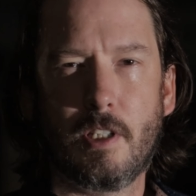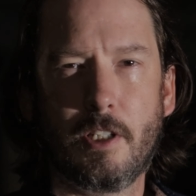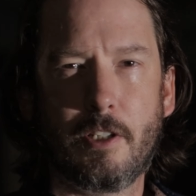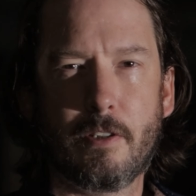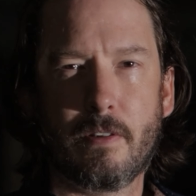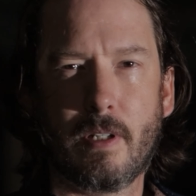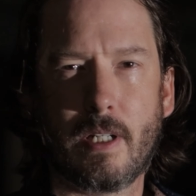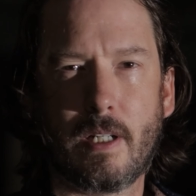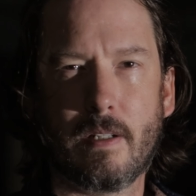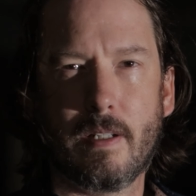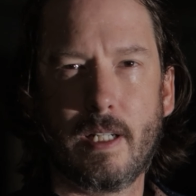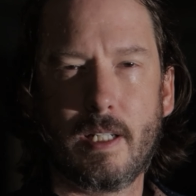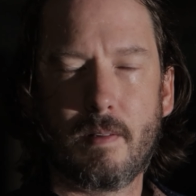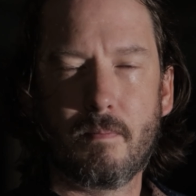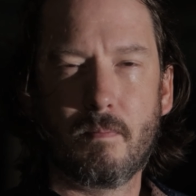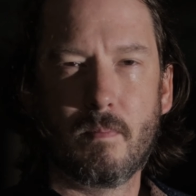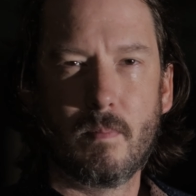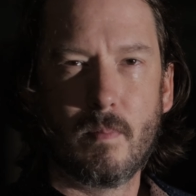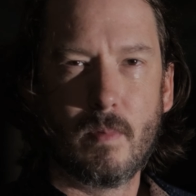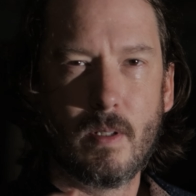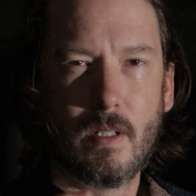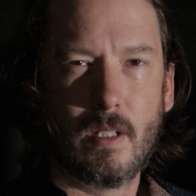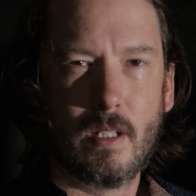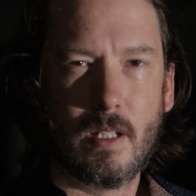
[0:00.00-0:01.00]
to trigger it,
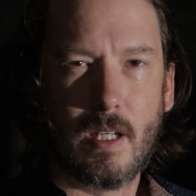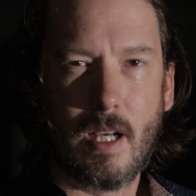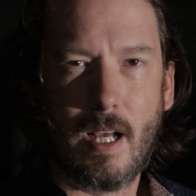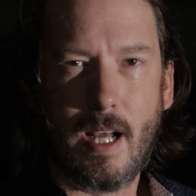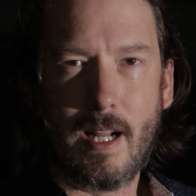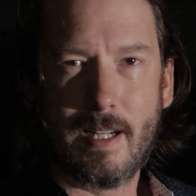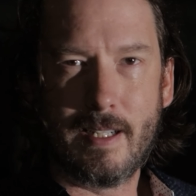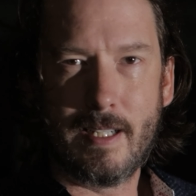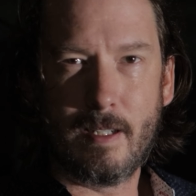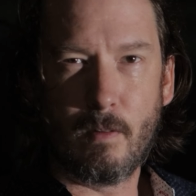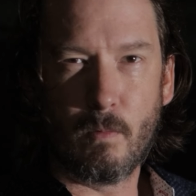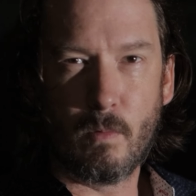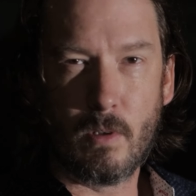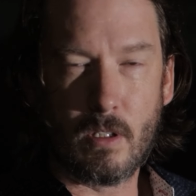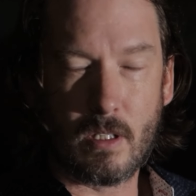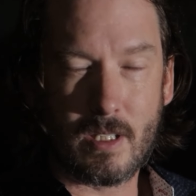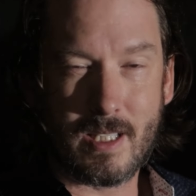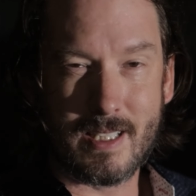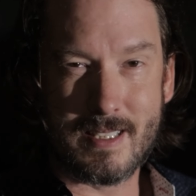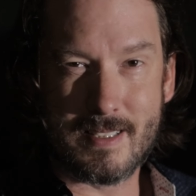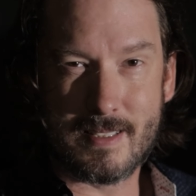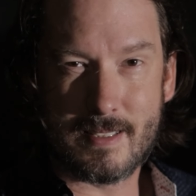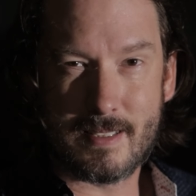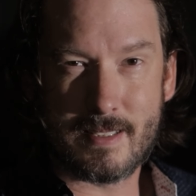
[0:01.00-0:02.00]
and it will
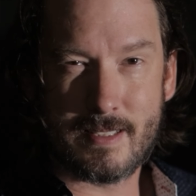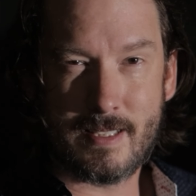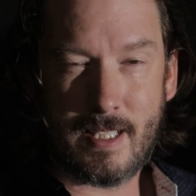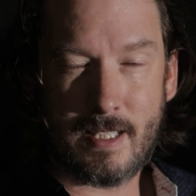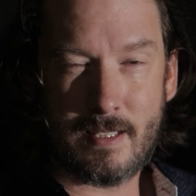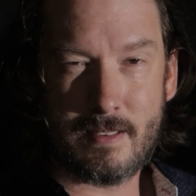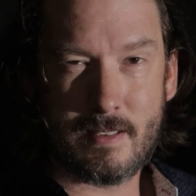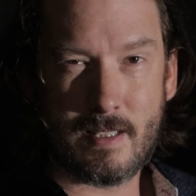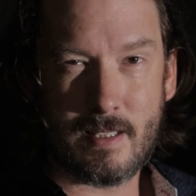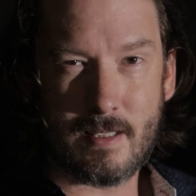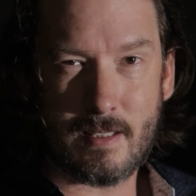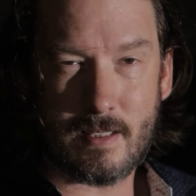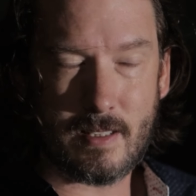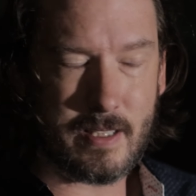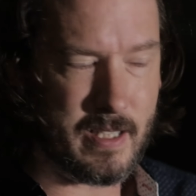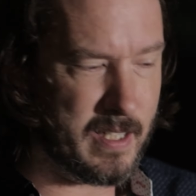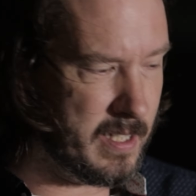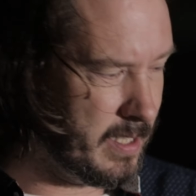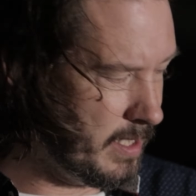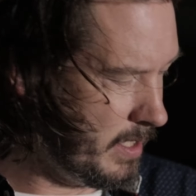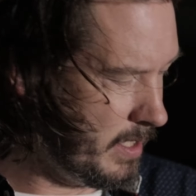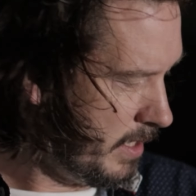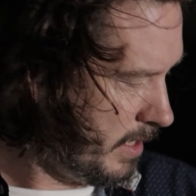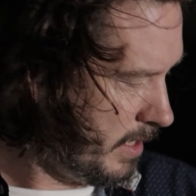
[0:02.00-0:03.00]

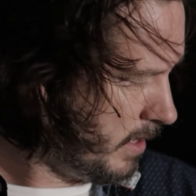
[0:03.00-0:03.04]
consistently